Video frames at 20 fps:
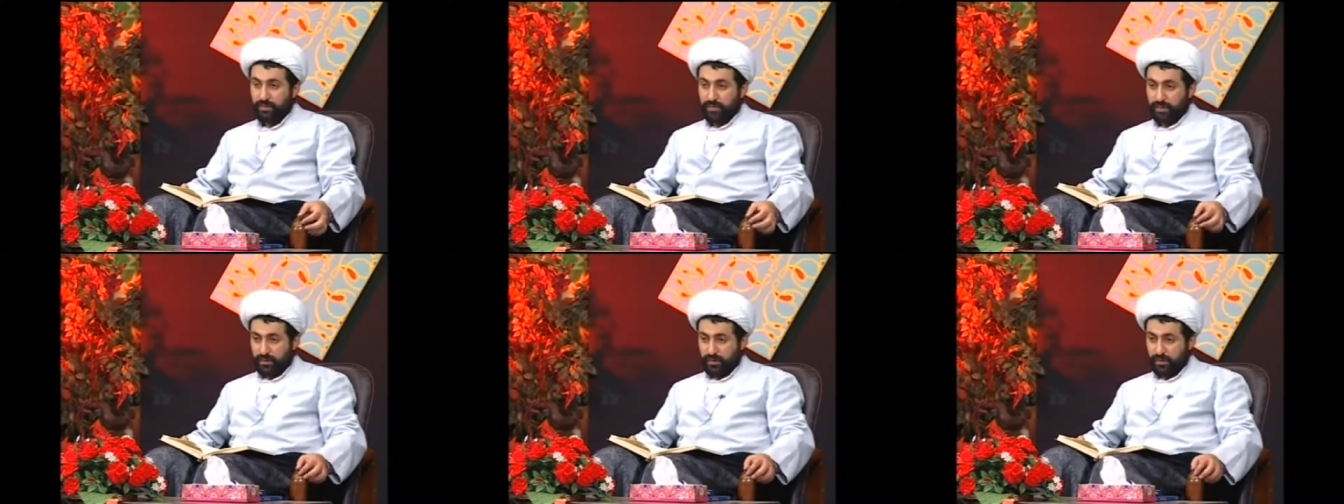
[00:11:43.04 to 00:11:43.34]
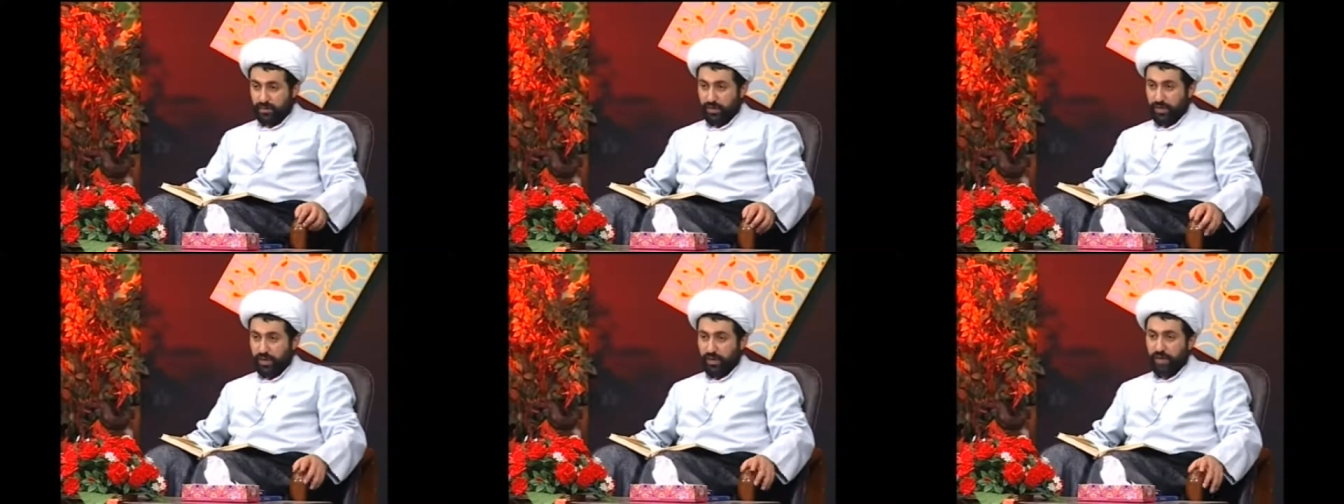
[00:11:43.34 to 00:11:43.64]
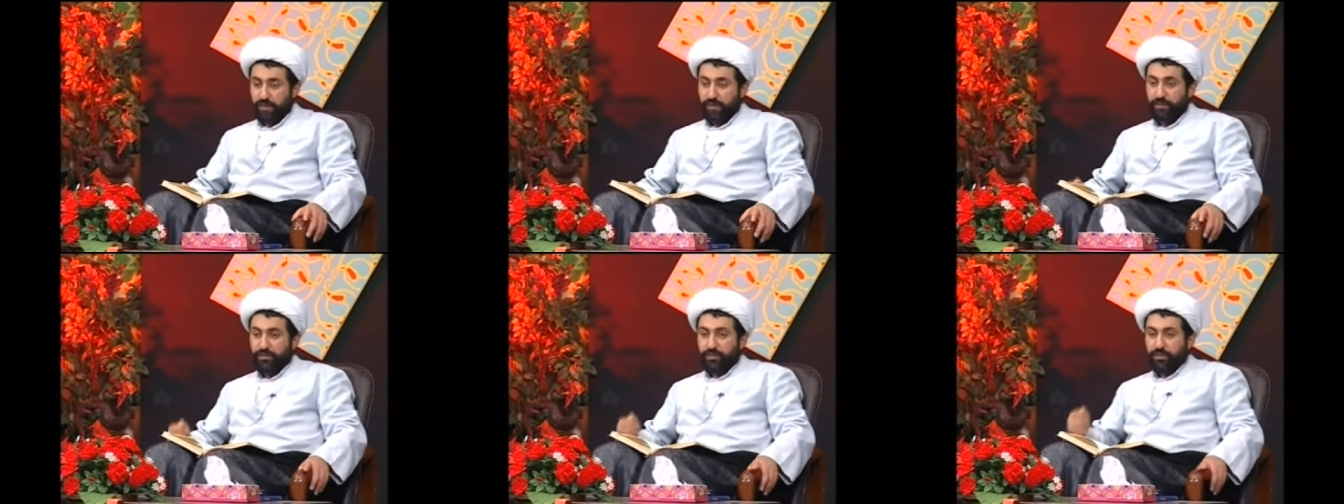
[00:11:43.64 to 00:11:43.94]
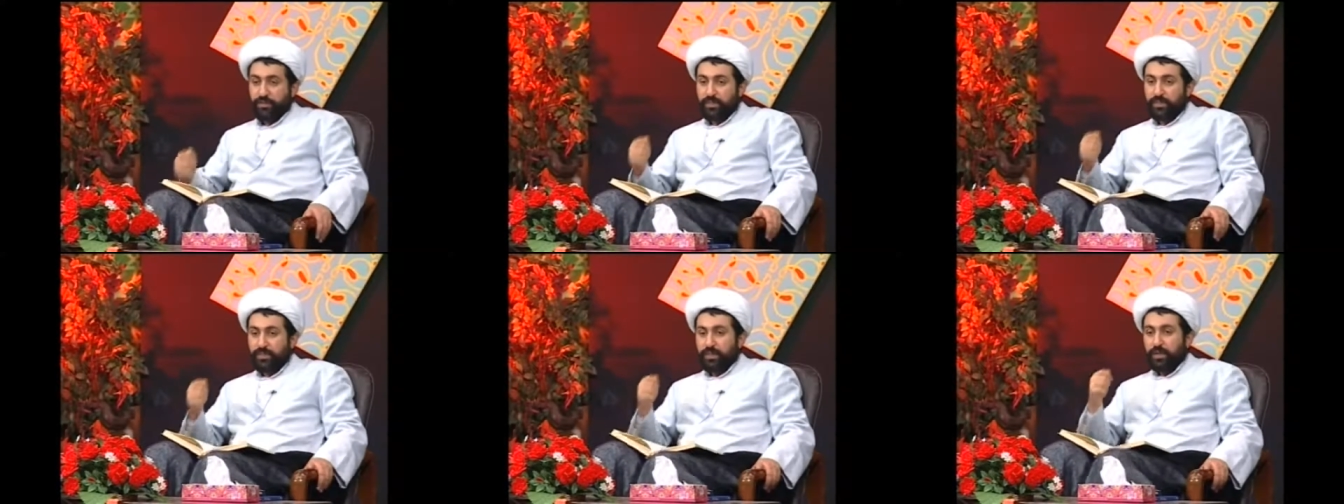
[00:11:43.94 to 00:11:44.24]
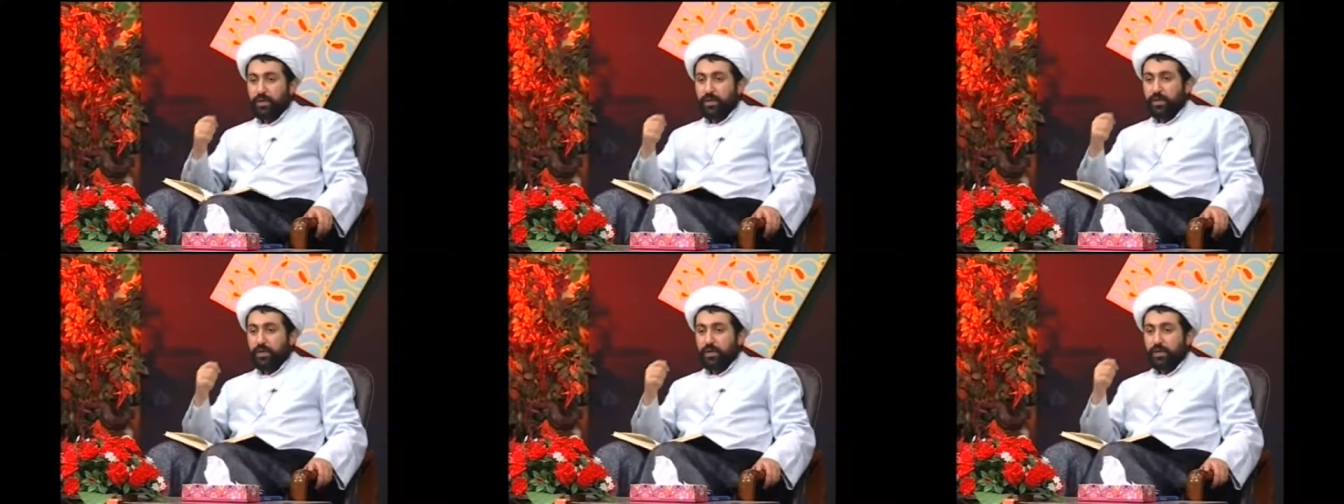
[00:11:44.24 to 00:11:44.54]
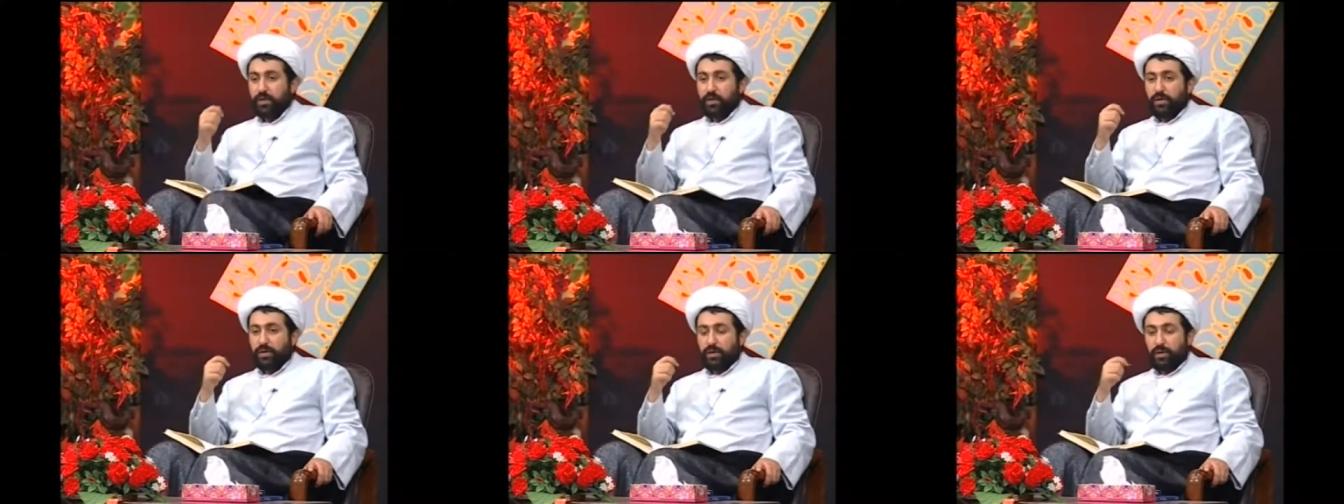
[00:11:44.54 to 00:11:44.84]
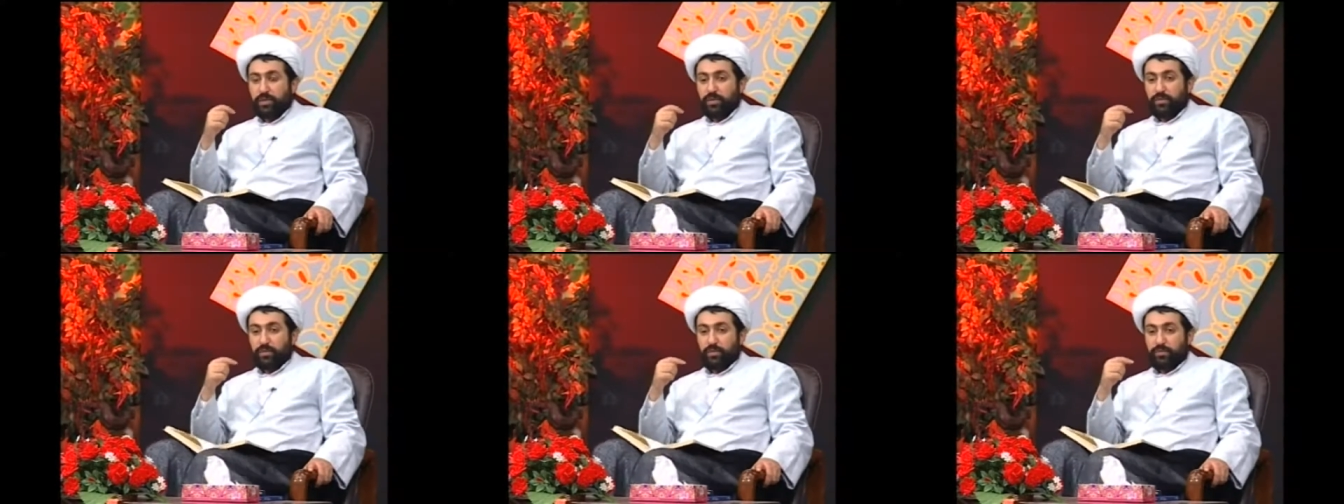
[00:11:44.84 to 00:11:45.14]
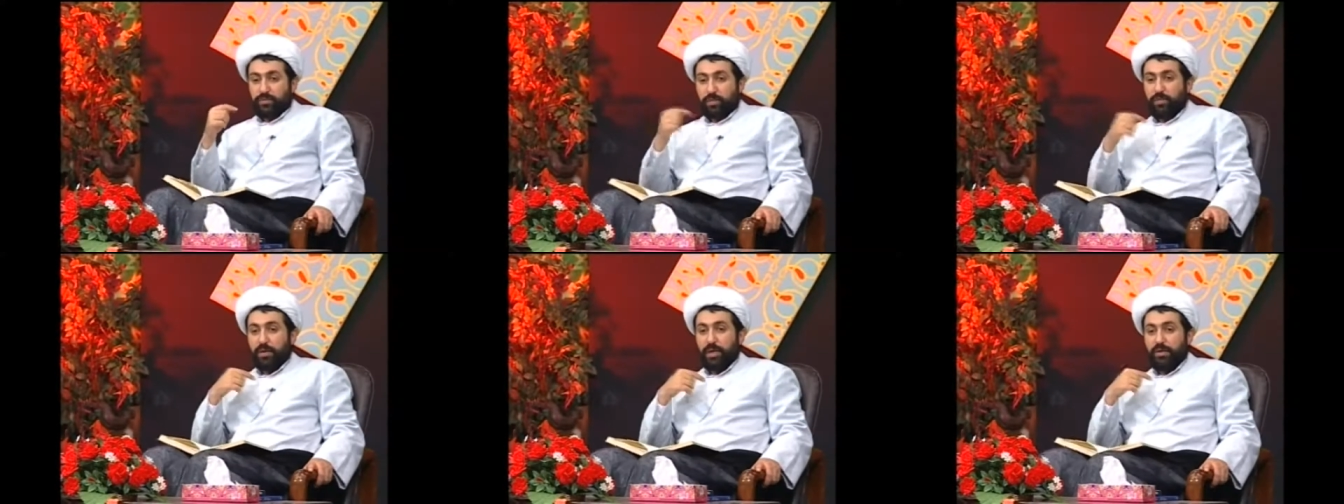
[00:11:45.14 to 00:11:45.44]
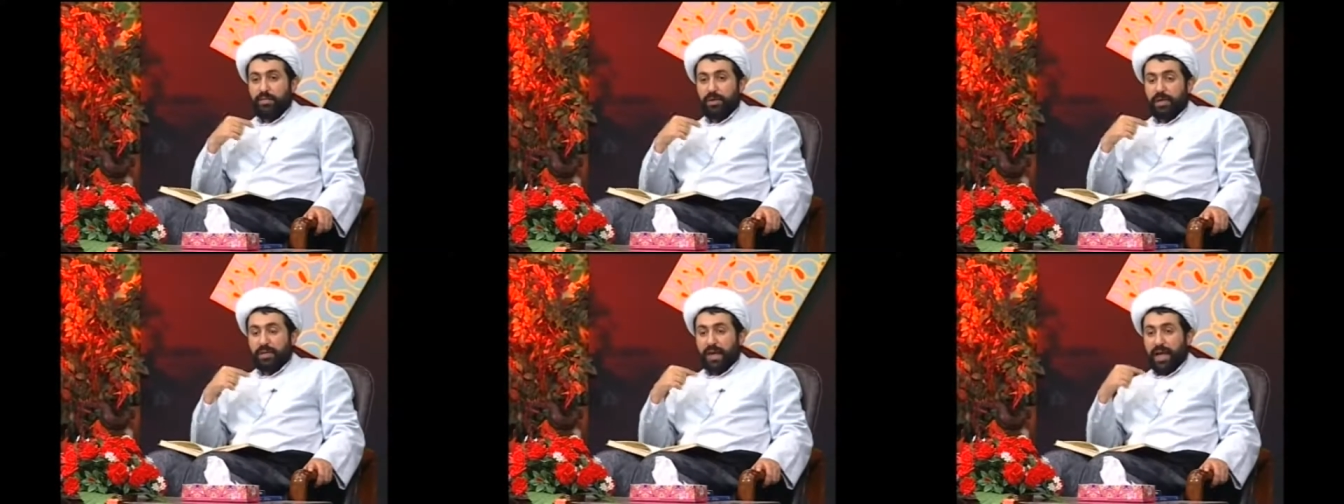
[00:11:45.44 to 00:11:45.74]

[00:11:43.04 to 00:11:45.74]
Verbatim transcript: Okay? So we believe that